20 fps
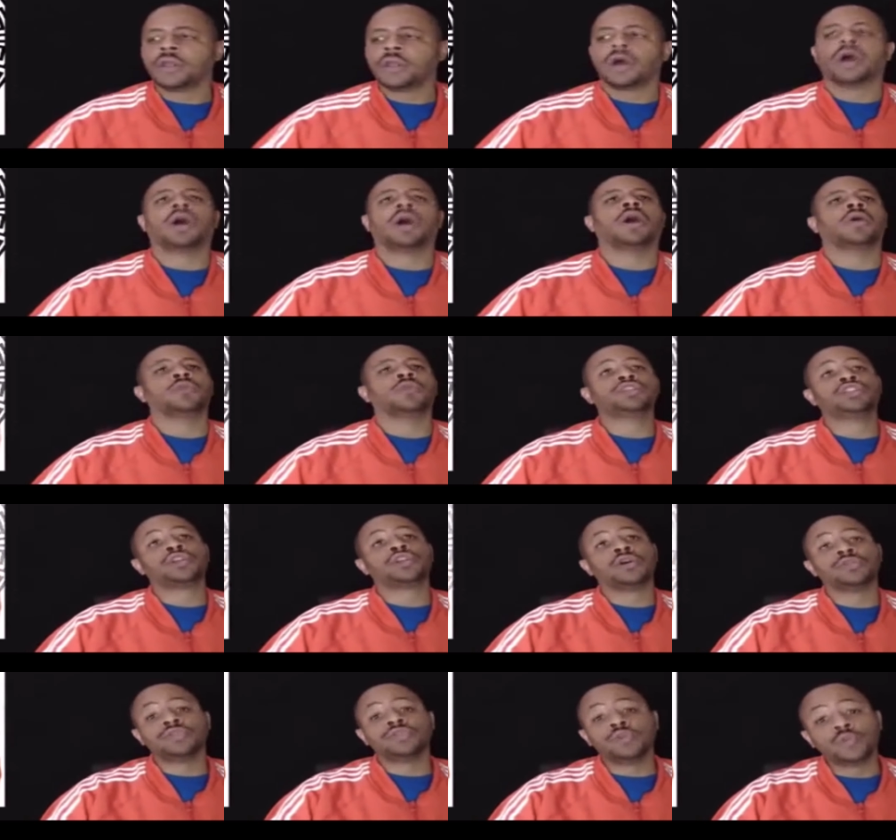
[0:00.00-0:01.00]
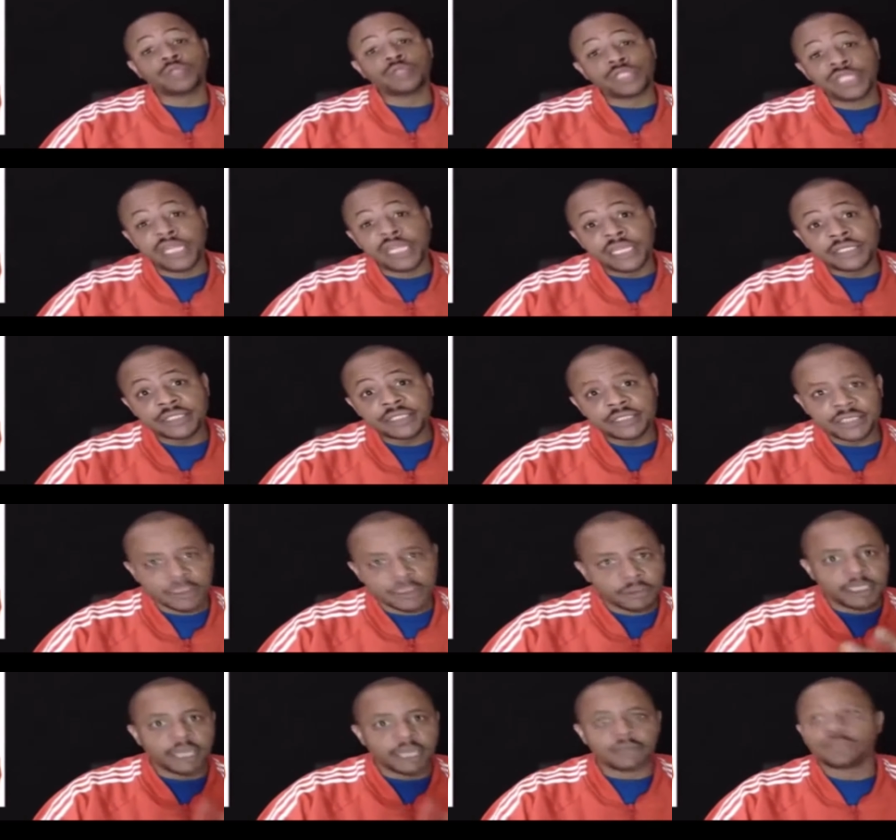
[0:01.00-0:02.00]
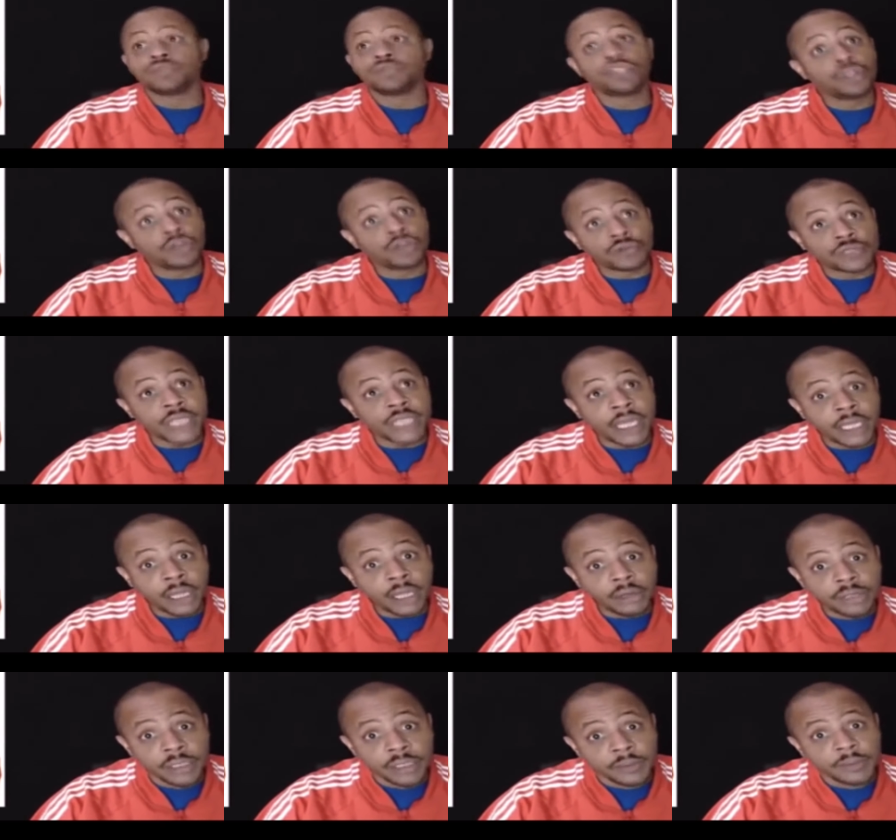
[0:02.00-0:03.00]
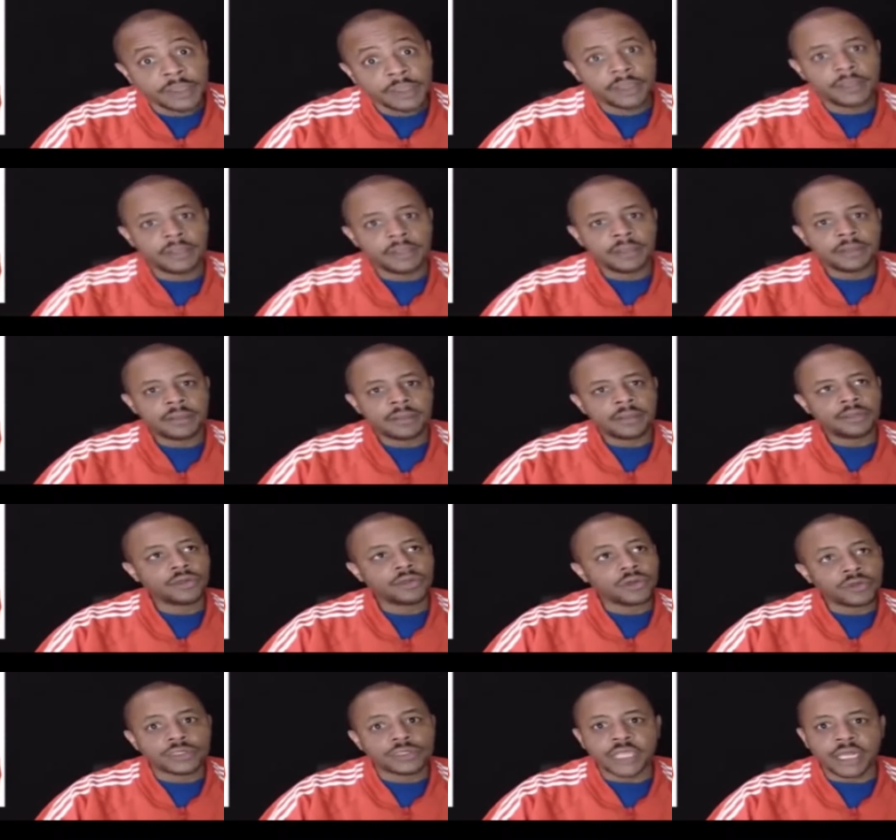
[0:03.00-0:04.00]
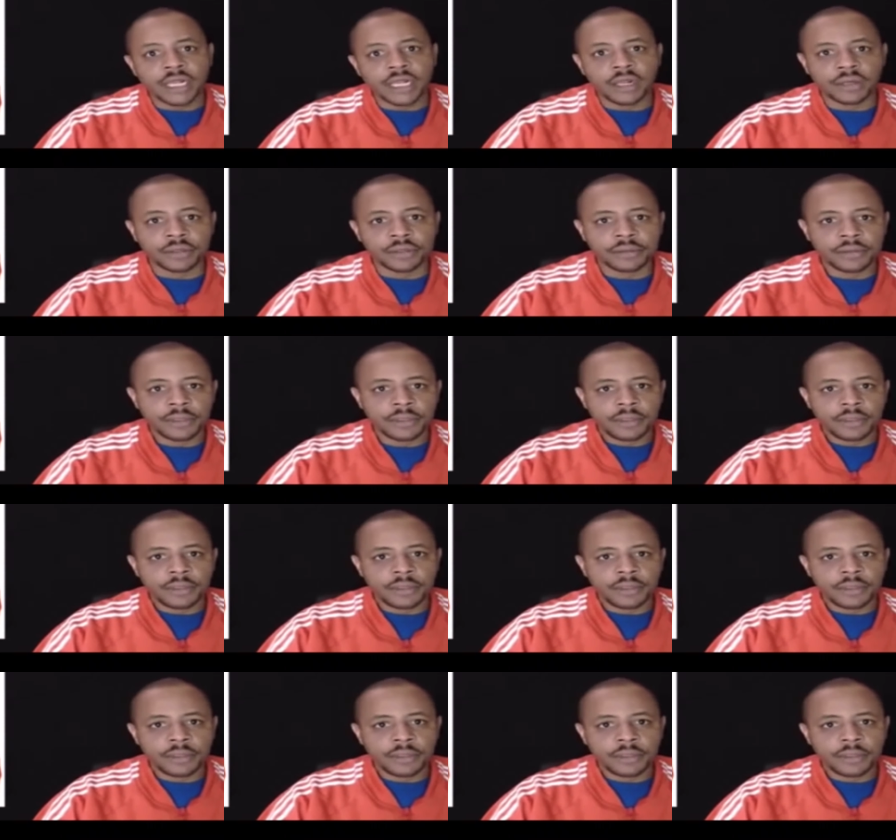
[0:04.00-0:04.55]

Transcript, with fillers: Oh, what you gonna do, snitch? Then what you gonna tell on him? You gonna tell on him?